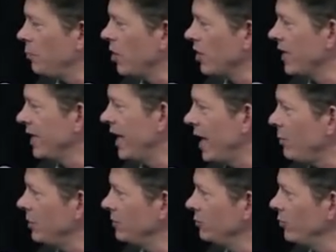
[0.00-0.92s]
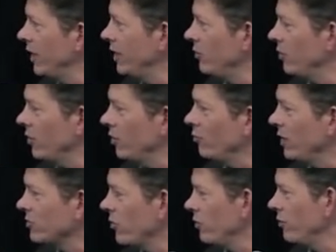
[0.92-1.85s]
parking app, right, or a
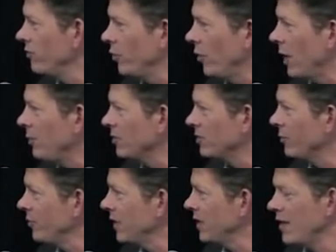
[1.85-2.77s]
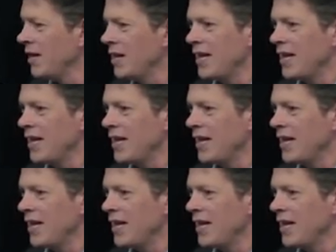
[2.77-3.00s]
restaurant review app or something.